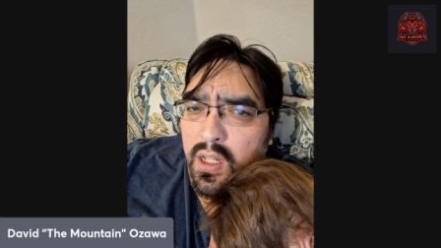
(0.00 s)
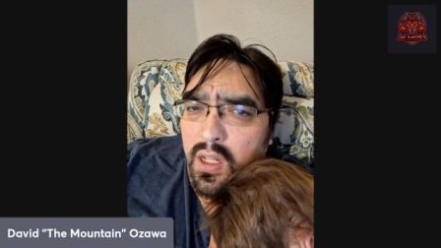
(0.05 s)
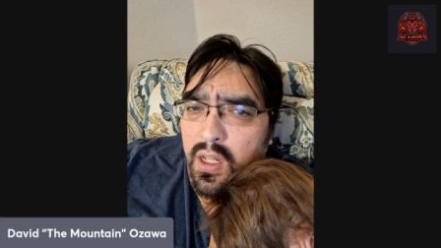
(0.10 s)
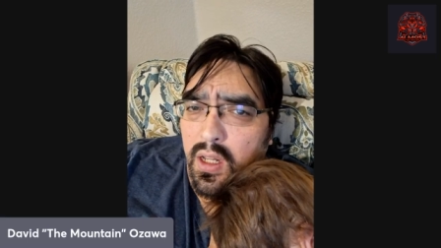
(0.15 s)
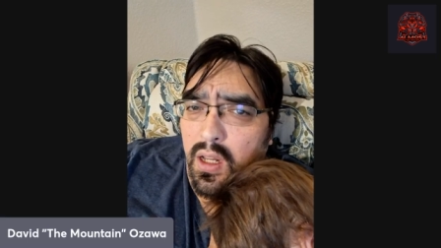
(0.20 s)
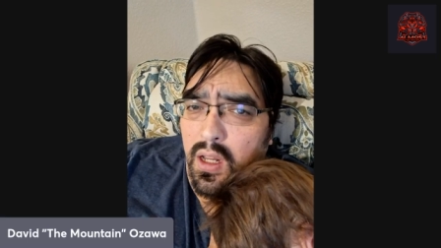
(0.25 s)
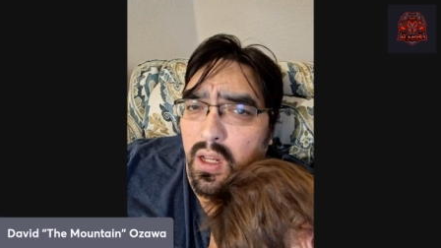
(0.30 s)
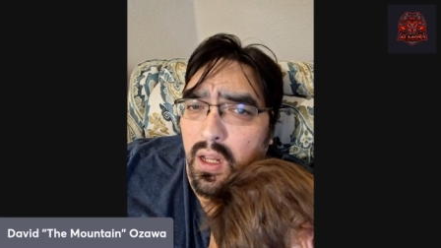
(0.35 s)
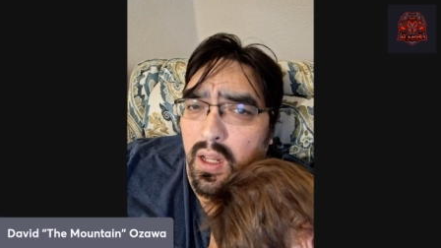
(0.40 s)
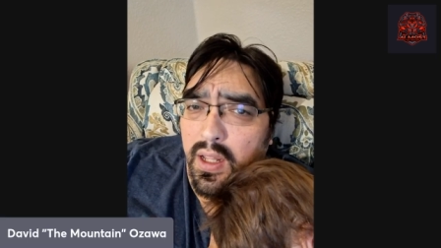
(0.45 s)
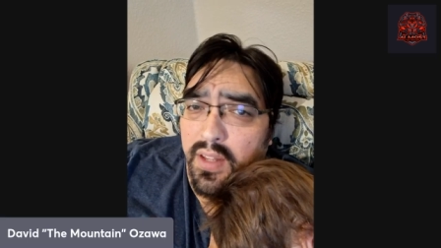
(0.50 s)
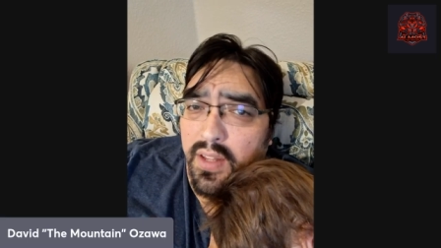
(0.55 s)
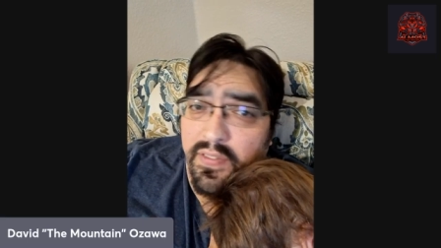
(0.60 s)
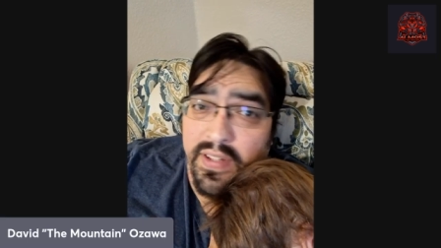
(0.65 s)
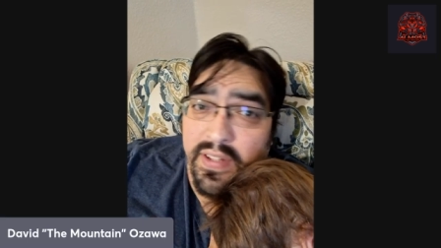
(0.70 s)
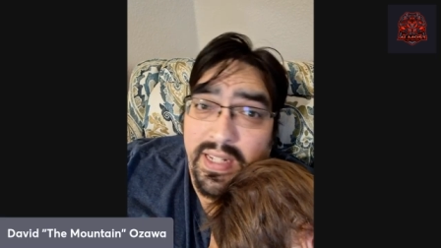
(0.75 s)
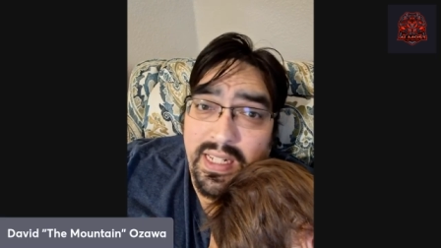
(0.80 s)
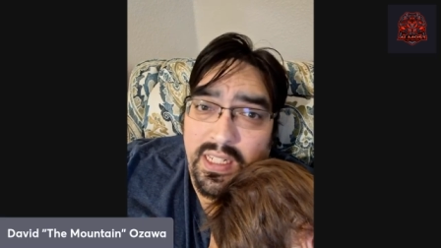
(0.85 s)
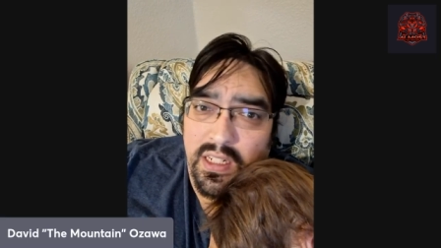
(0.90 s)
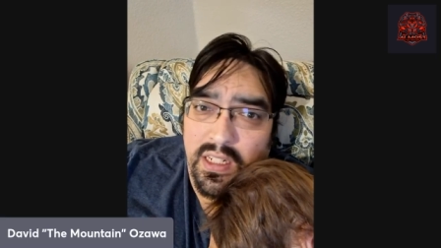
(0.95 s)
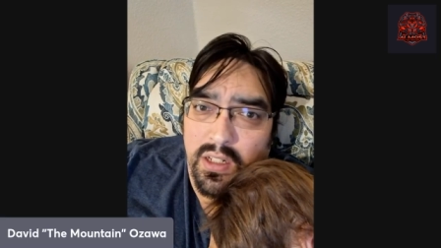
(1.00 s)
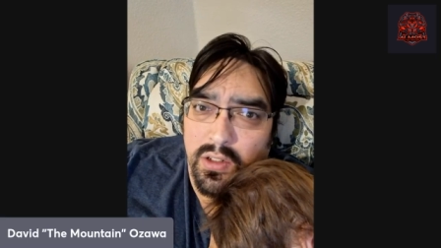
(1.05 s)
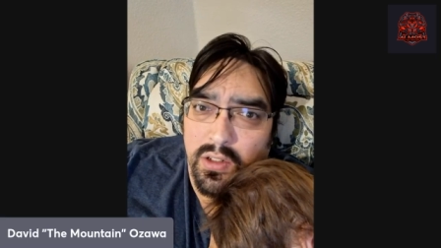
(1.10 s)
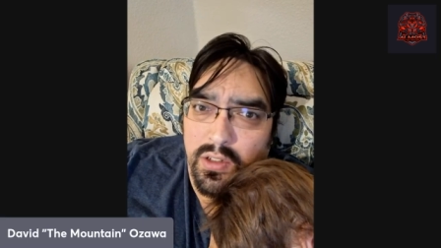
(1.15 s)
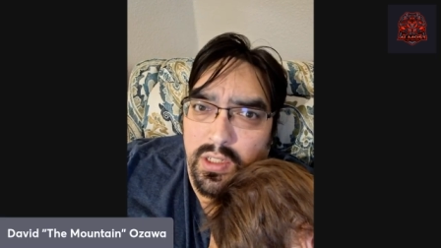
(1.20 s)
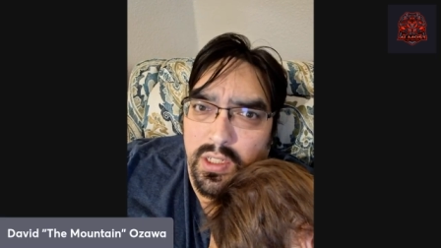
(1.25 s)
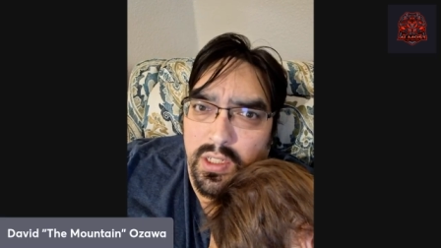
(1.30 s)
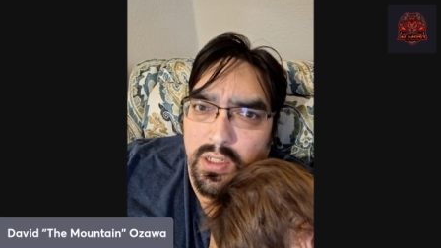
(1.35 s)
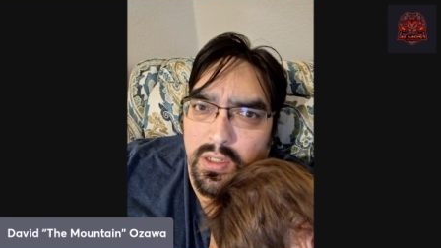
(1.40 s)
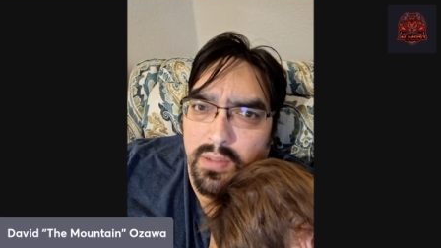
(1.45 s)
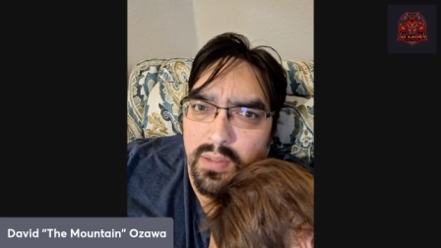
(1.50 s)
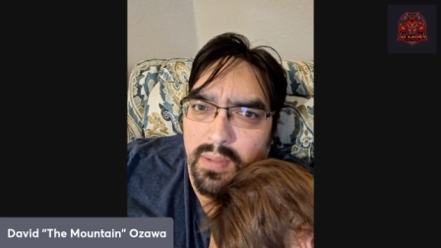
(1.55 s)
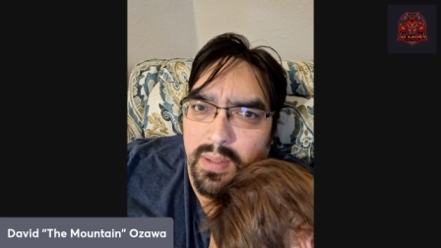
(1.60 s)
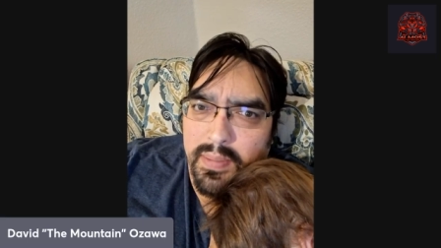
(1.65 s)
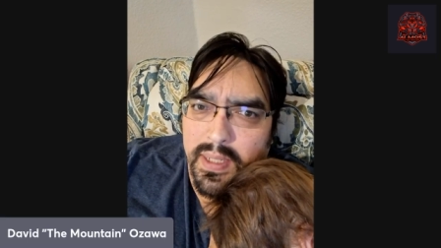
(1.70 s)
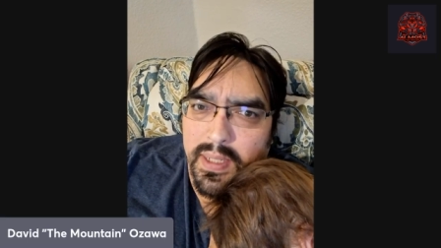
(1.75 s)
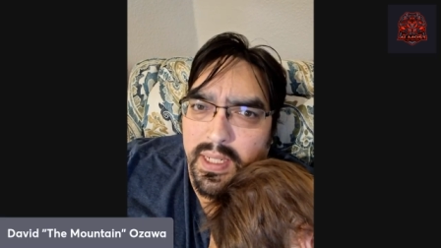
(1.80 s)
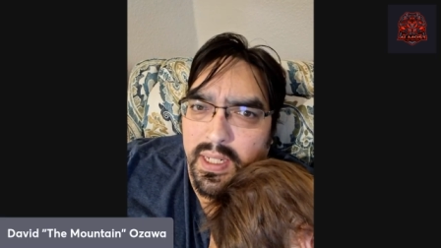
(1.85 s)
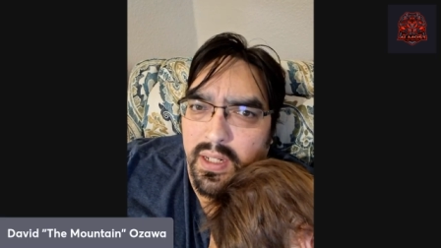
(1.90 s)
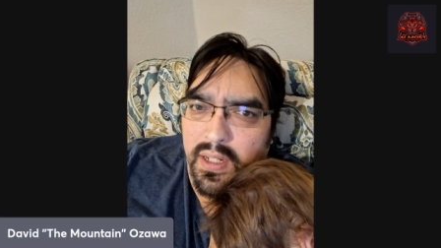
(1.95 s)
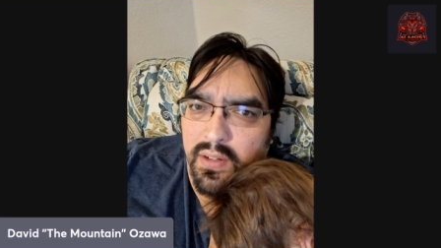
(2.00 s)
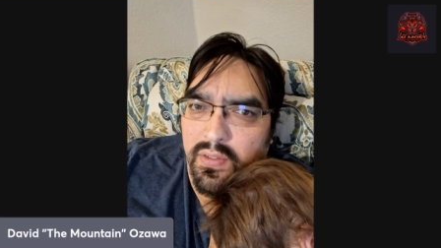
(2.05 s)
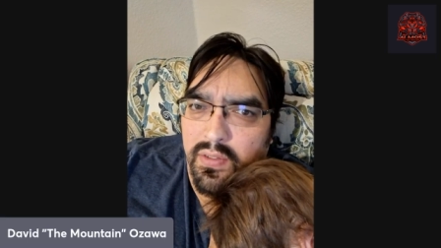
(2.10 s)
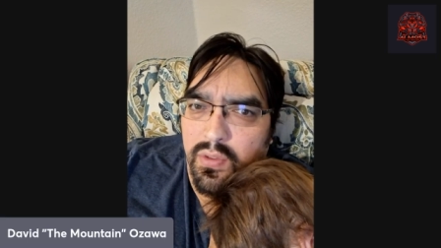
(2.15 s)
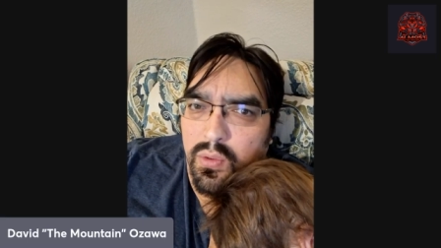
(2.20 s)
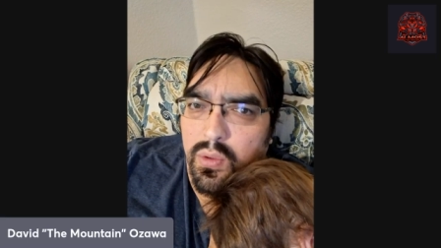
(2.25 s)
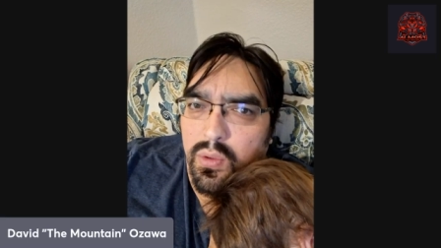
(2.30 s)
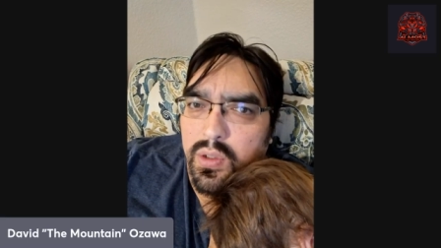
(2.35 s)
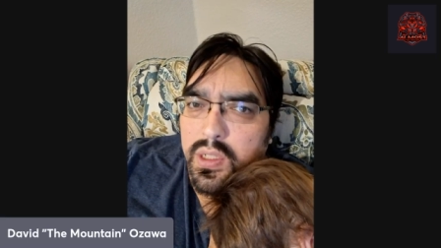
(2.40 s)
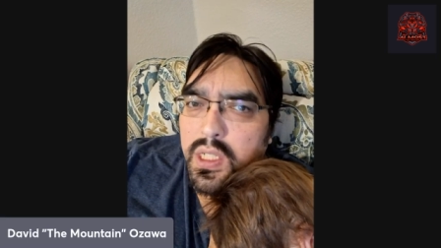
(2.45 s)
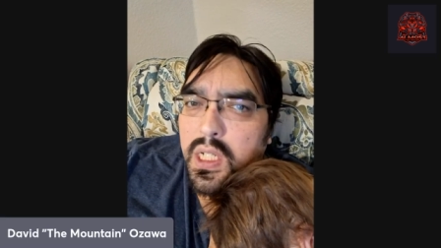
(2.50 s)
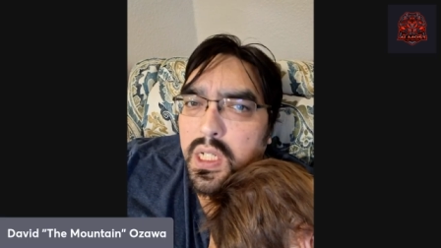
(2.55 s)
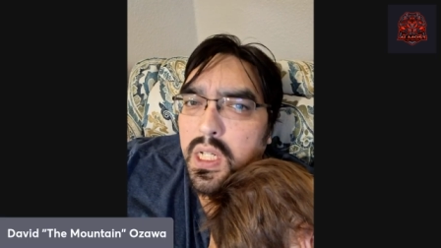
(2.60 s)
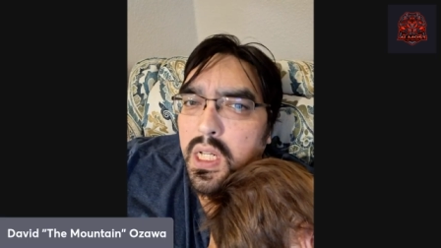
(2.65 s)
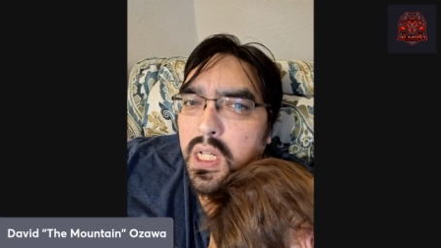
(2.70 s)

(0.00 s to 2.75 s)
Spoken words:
If he gets close to you, you might be hitting on 4s.